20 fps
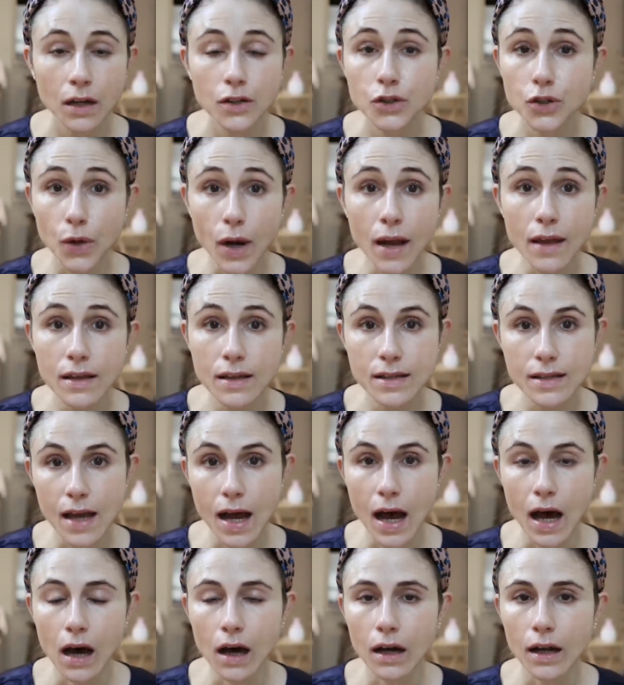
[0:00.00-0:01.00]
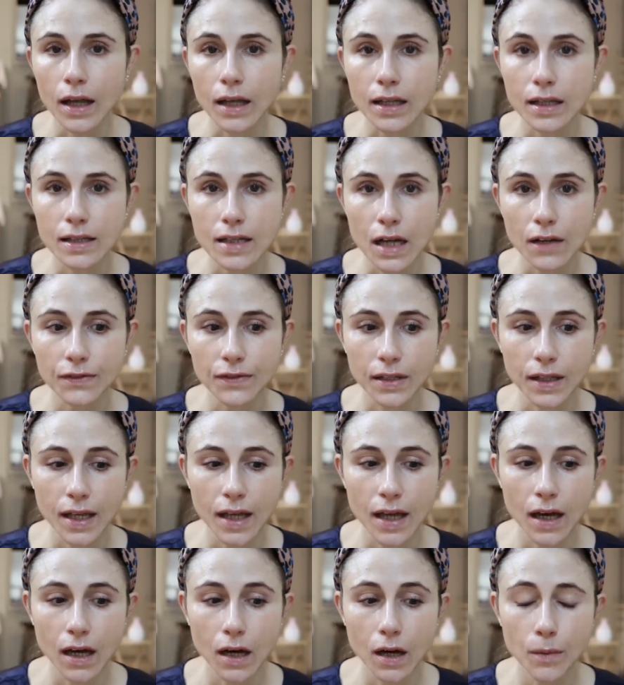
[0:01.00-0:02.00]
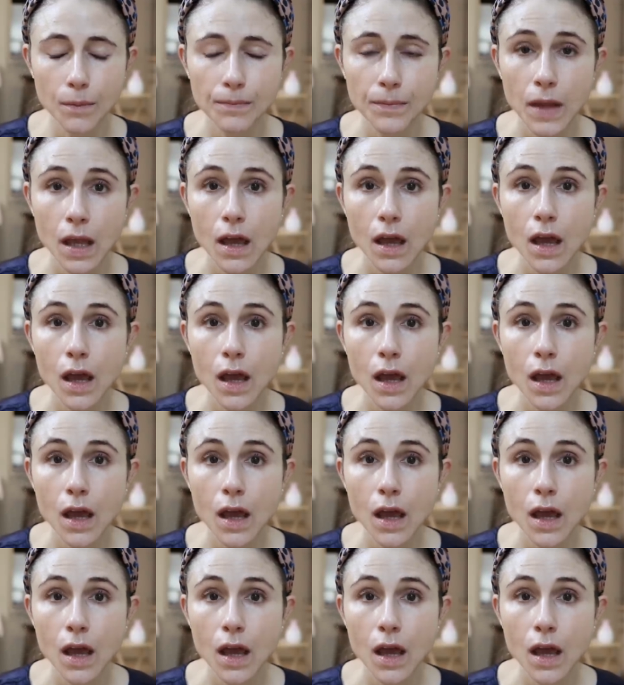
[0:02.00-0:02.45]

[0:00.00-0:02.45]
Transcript: Try this out, it can definitely help.